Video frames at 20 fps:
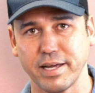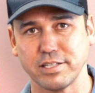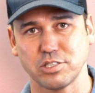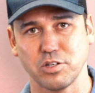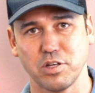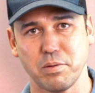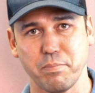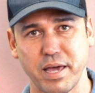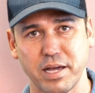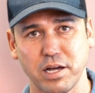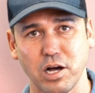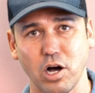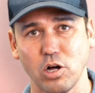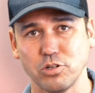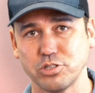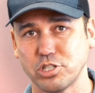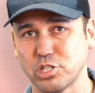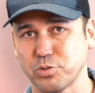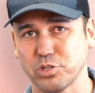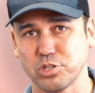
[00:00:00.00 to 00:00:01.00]
So it may call
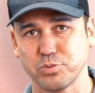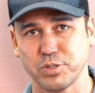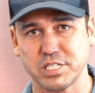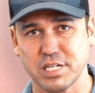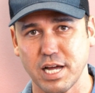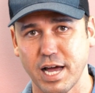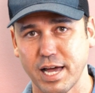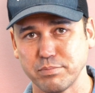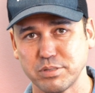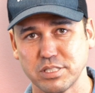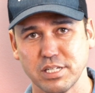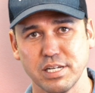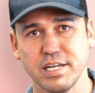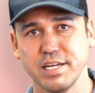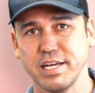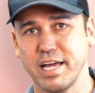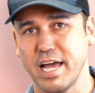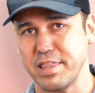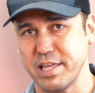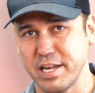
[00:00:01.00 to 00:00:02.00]
2 or 3 times
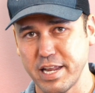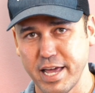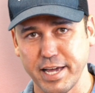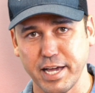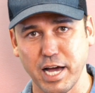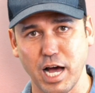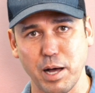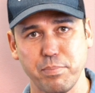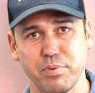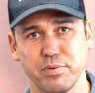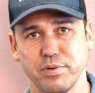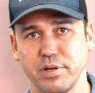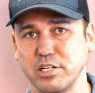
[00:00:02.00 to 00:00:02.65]
and then hang up